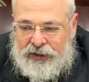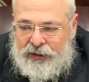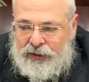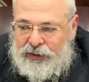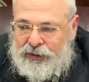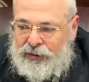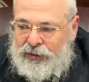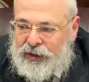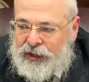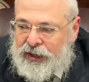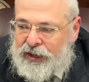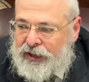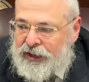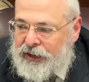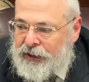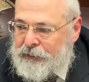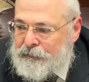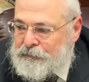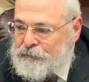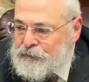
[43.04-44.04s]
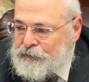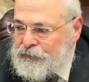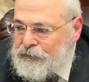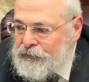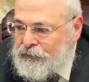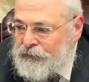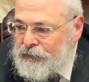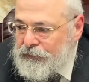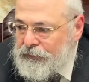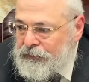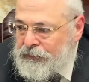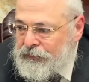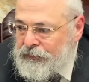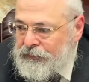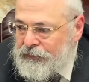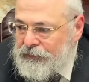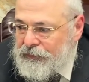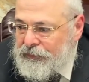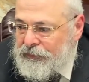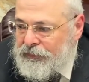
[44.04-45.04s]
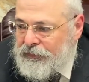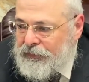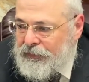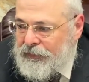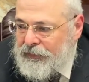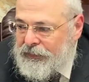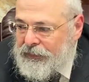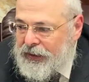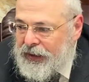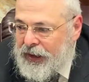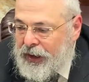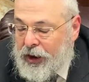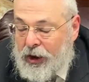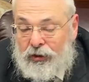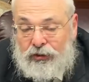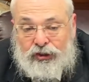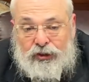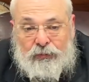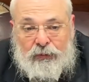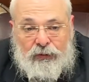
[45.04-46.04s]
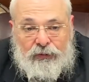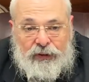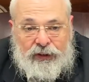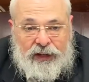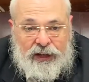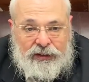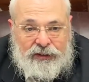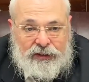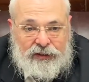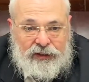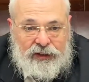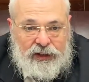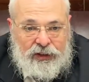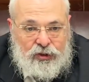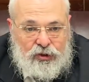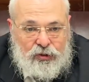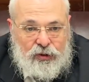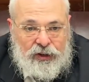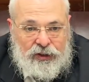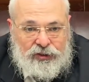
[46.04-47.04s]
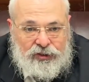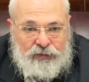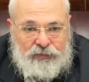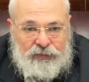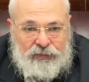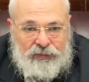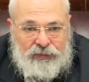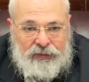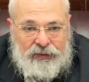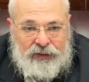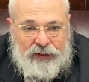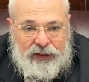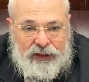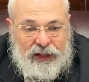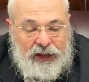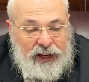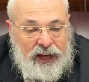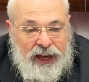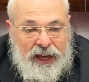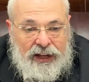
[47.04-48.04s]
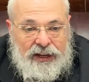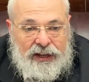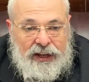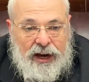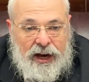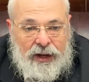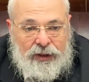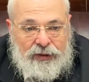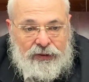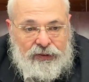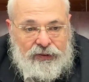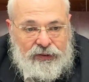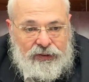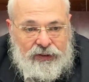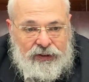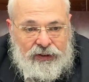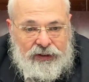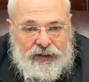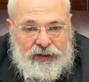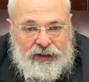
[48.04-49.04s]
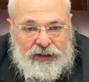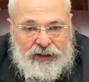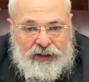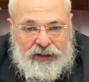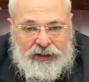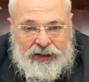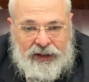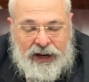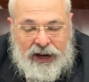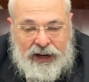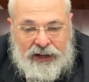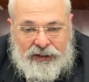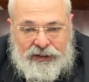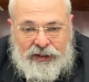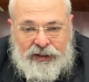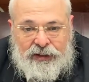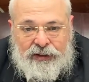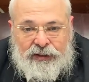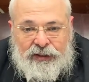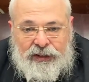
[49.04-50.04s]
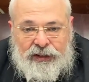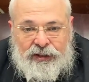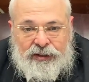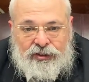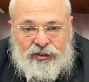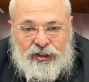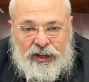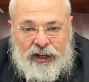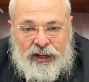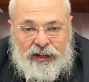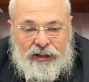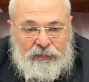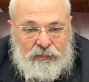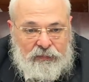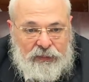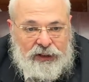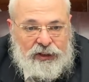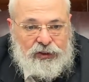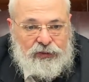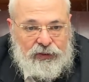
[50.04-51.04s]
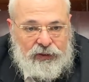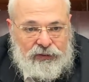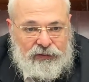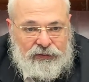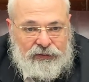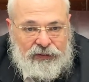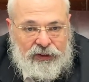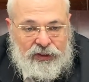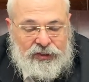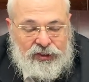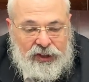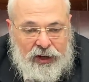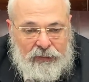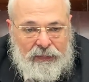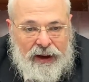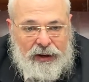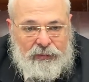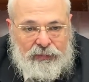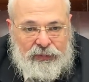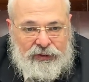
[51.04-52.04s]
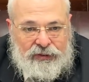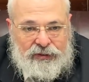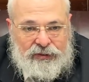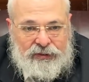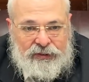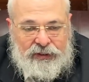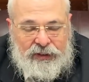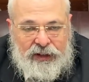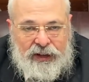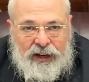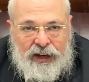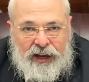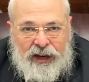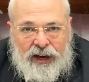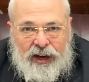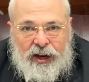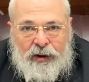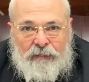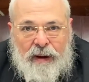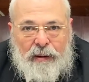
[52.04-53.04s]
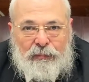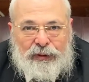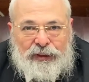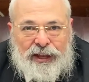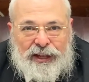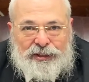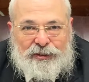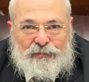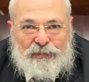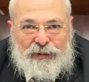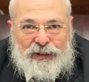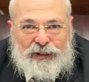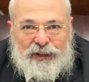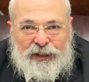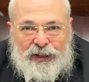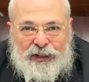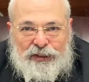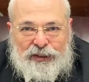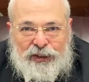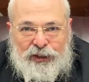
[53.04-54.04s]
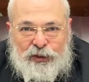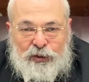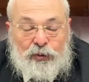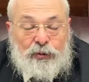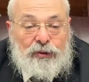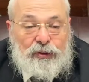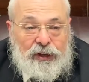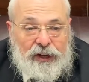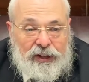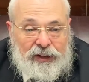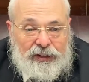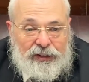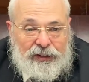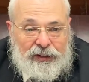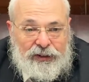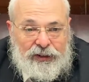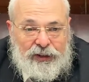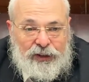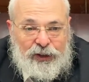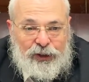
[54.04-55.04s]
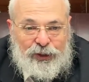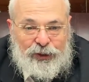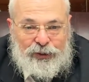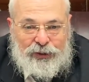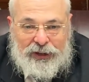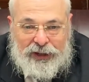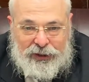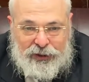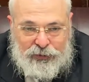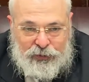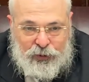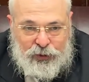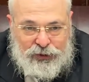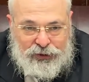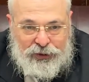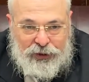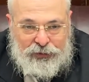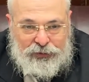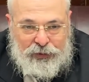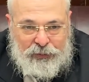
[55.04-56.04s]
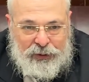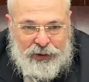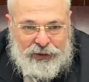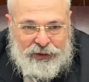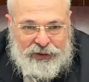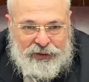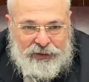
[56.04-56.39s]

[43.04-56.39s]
The concept of a geth in Judaism, like any other idea, is a mitzvah. It's a commandment. A commandment doesn't mean that it's a good thing to get divorced, God forbid.